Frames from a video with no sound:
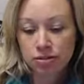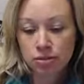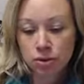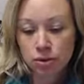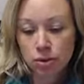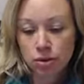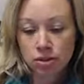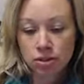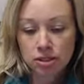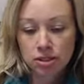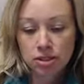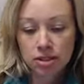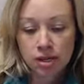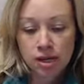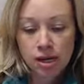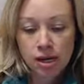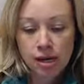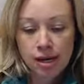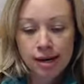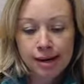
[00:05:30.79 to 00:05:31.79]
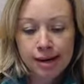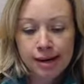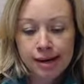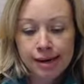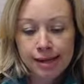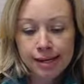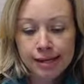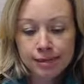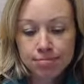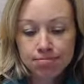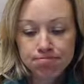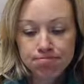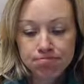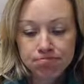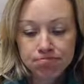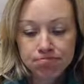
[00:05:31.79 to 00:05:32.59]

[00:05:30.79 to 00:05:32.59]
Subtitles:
roles. And